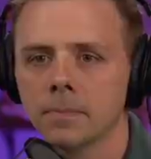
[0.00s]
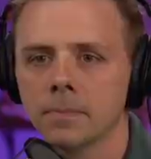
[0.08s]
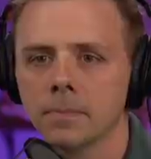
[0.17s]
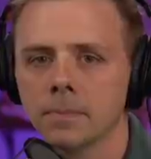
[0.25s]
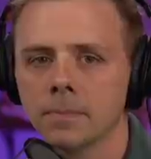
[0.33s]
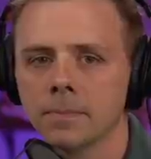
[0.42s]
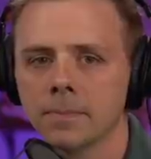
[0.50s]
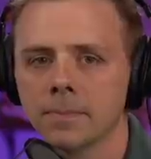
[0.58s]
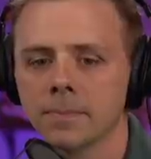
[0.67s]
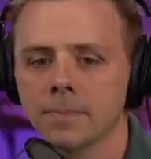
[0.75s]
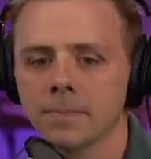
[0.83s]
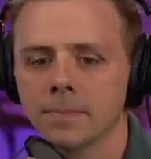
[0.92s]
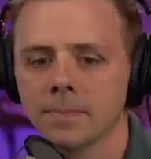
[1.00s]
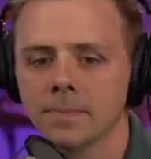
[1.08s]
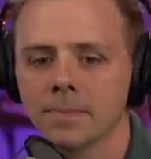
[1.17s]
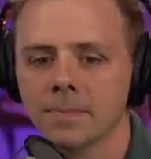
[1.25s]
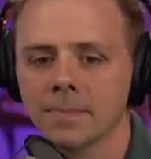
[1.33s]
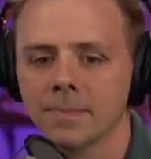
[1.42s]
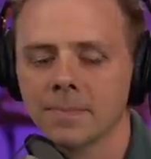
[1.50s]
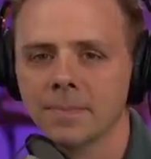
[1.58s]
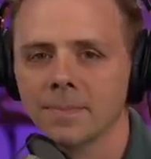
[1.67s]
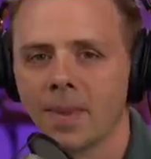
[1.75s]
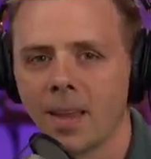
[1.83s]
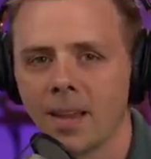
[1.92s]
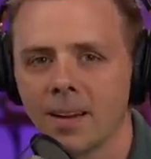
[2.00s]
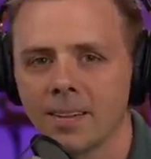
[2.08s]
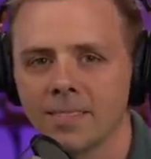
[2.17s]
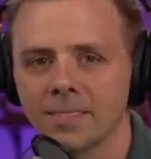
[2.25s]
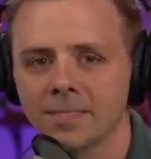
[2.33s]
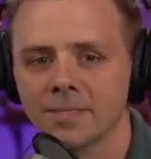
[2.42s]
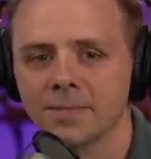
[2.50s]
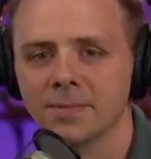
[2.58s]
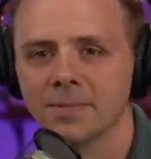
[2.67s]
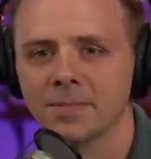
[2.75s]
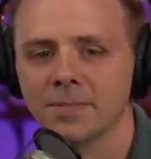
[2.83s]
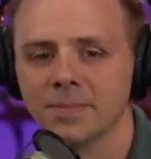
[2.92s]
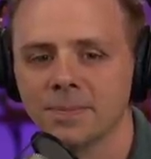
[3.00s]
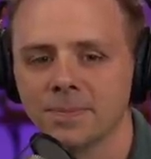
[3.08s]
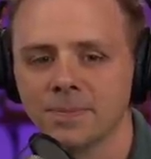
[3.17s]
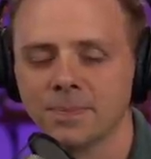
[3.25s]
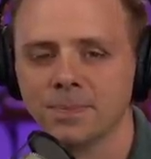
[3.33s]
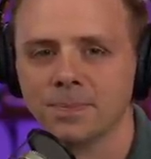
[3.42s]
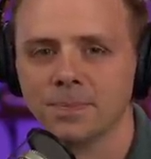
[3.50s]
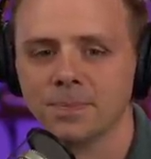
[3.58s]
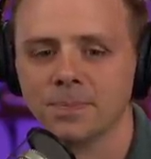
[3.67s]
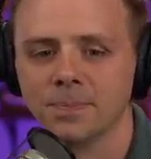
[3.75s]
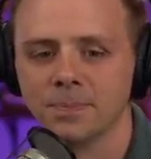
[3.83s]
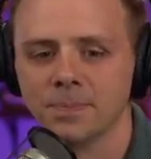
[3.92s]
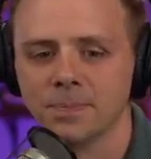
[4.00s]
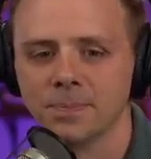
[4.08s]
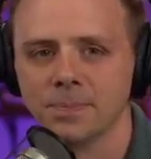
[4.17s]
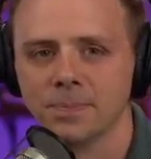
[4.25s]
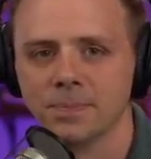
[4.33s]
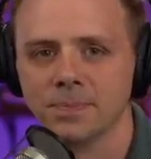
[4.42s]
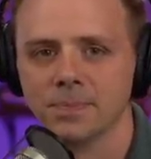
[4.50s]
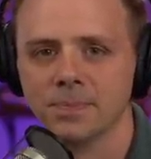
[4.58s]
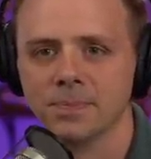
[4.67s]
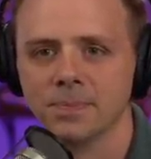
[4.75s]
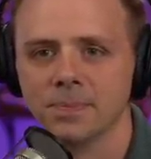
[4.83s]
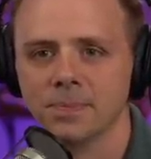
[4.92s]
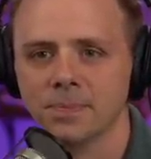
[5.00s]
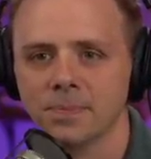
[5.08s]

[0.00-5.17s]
[no speech]